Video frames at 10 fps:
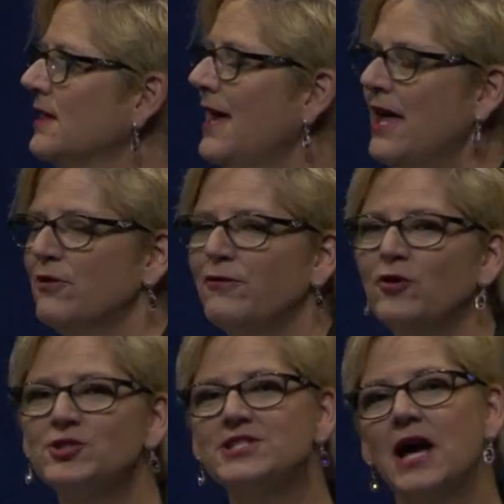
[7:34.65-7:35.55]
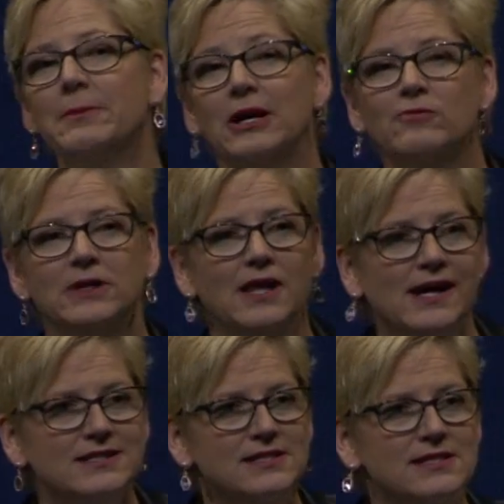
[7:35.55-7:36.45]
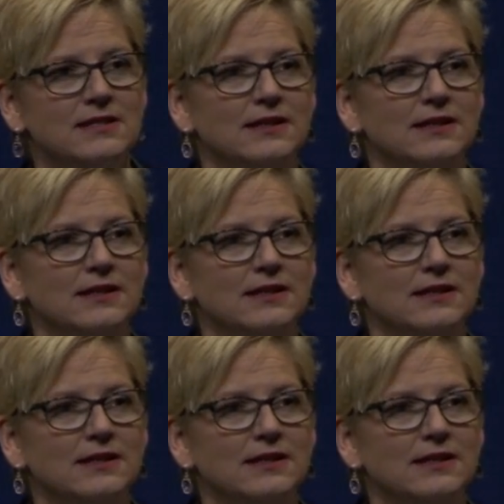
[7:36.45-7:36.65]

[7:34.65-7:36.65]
And the first time I realized